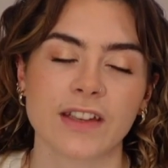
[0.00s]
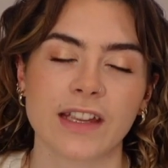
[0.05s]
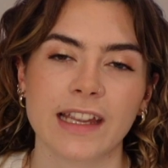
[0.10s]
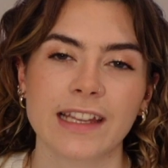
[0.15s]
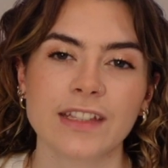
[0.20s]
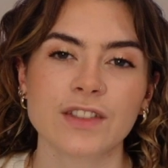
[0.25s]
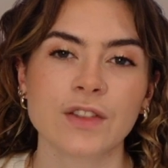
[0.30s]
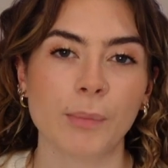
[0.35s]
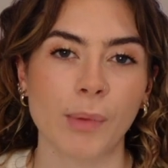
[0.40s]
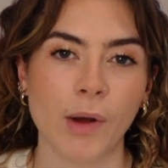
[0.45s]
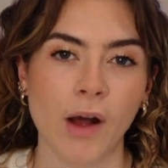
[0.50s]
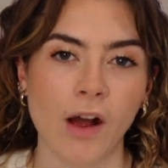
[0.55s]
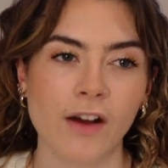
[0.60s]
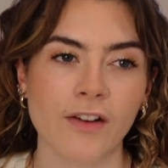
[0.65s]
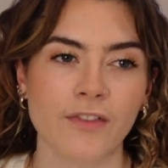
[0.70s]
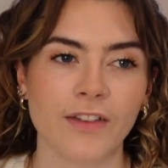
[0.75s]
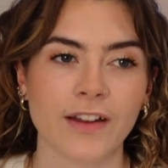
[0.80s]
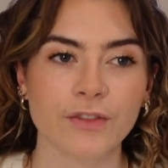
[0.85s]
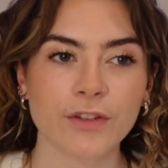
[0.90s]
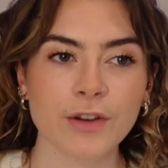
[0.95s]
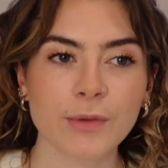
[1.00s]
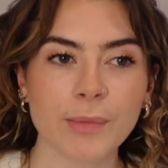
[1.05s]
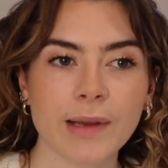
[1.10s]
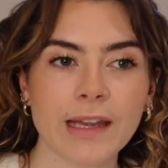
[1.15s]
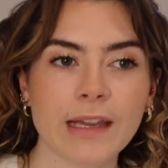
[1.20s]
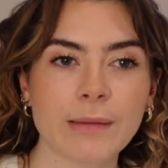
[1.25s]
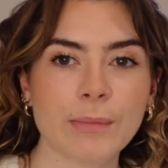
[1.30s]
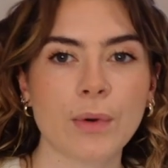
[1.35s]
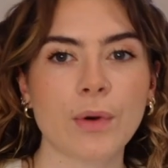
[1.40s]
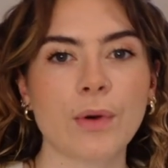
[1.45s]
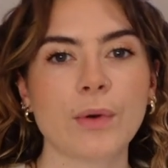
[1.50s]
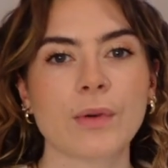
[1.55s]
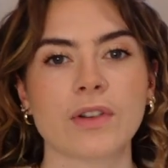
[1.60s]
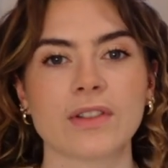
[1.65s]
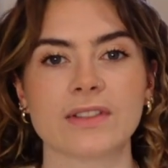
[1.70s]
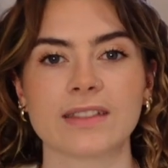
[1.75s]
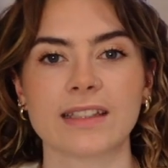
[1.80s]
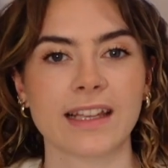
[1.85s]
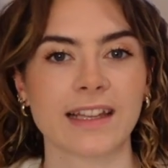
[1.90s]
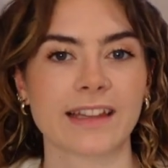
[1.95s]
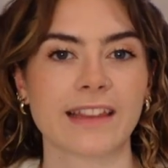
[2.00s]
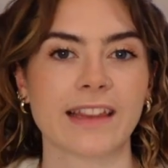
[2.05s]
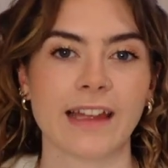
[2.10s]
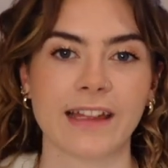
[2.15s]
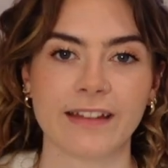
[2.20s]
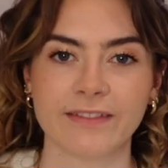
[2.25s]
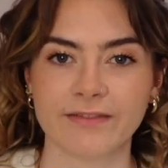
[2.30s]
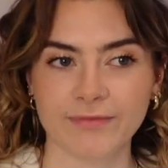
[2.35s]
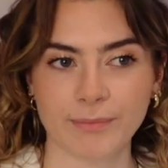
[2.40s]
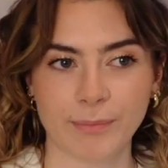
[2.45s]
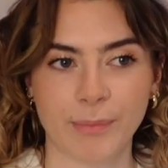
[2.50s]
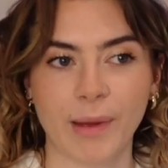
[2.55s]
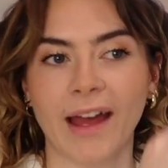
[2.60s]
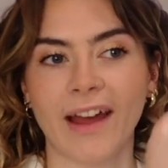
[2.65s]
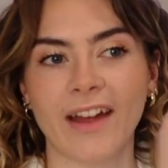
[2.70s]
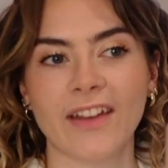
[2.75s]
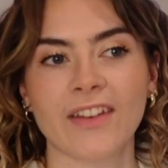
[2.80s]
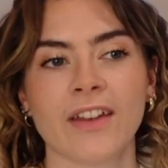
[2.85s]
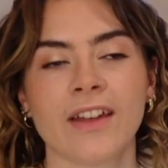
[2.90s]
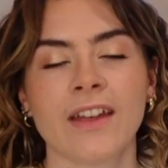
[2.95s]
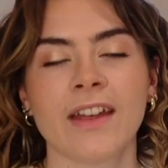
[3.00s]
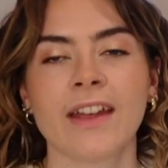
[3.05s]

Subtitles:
he's not part of that group anymore because like they're bad,